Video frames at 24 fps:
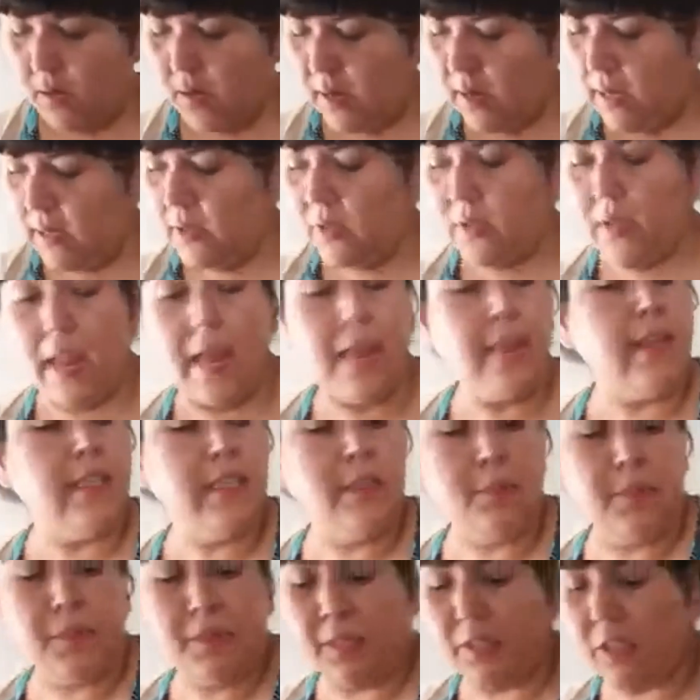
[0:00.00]
So yeah, let's
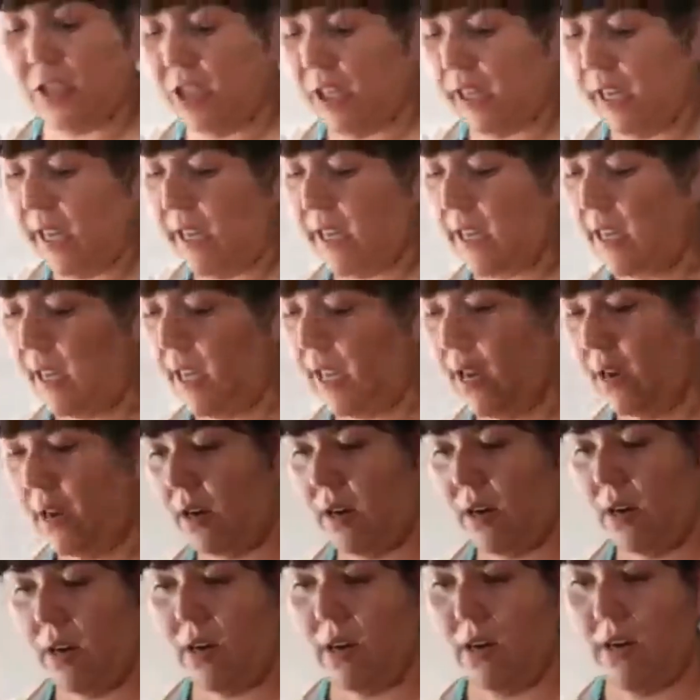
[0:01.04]
put the chicken in
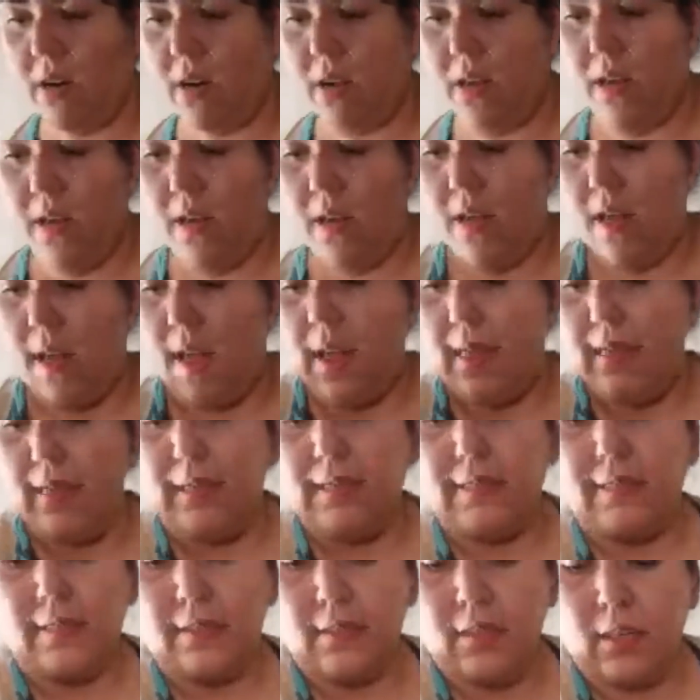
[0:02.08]
here and
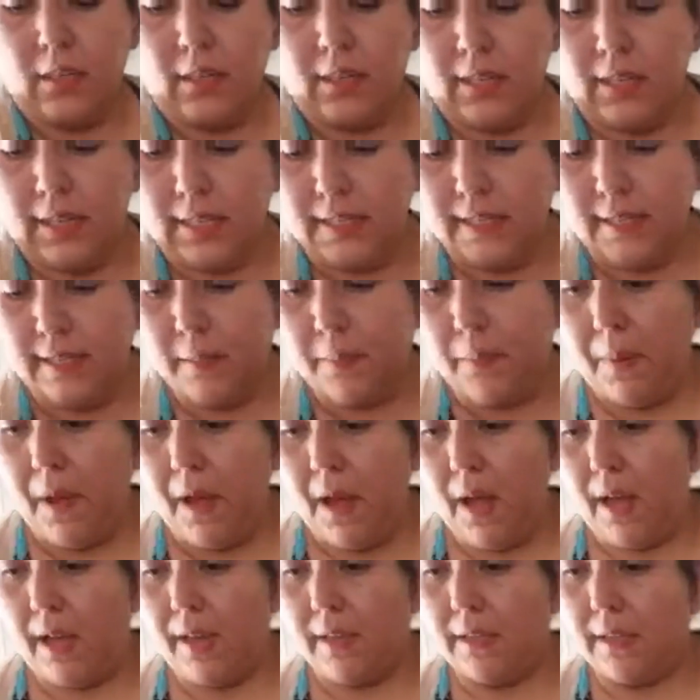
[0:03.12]
let's start the
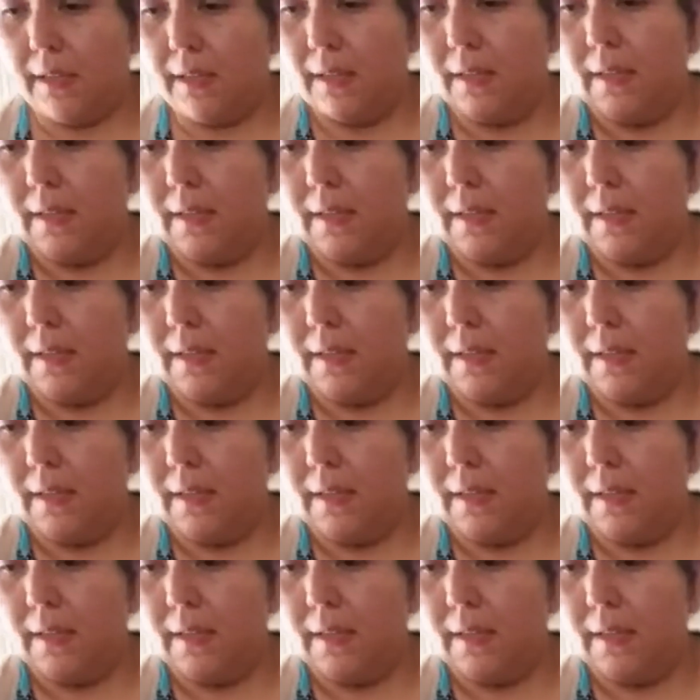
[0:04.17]
InstaPot.